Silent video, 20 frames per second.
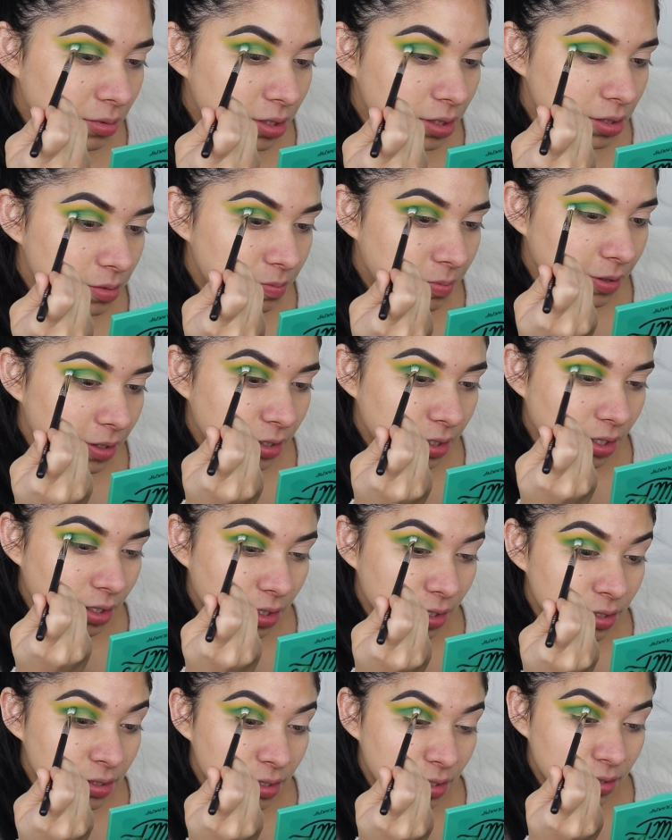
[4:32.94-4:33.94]
just building
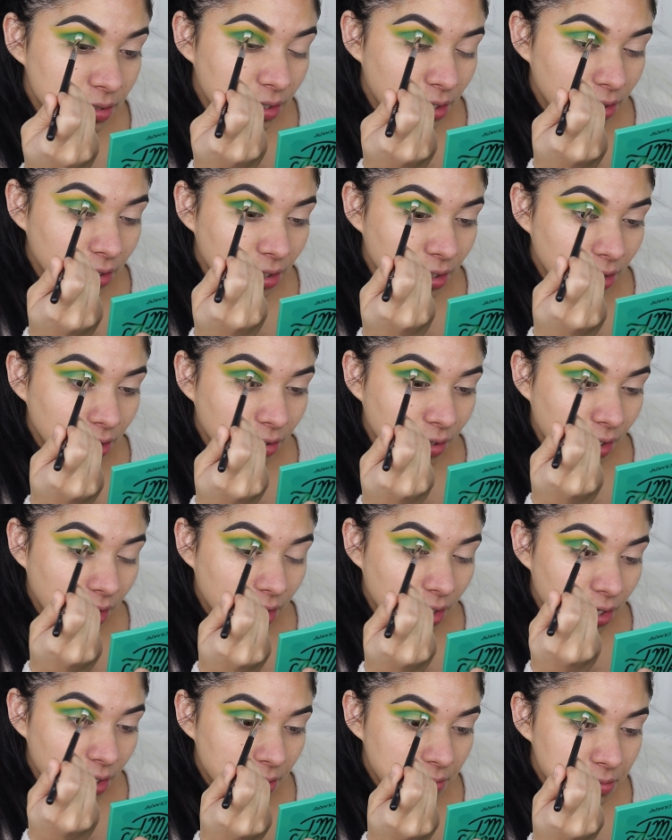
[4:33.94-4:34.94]
this darker green
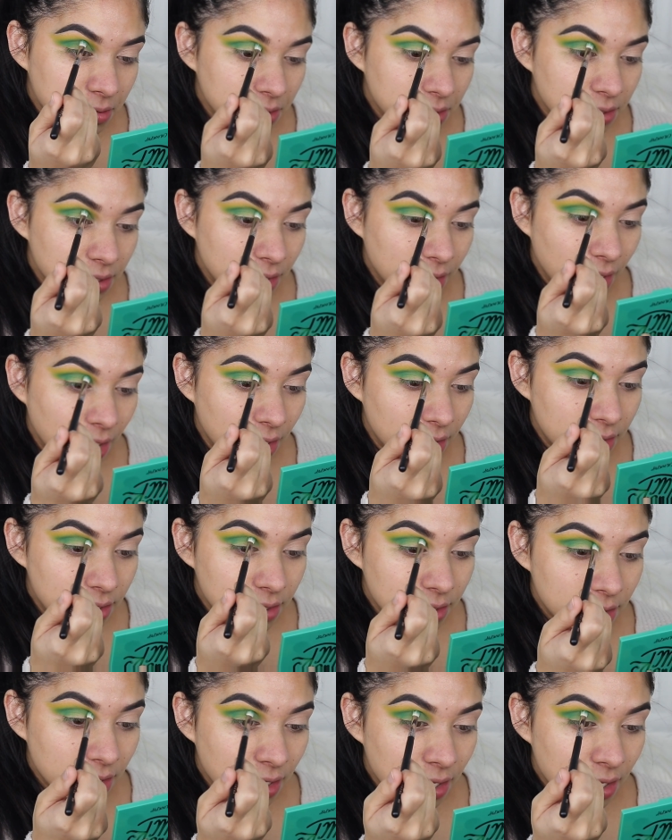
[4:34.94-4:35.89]
up just to get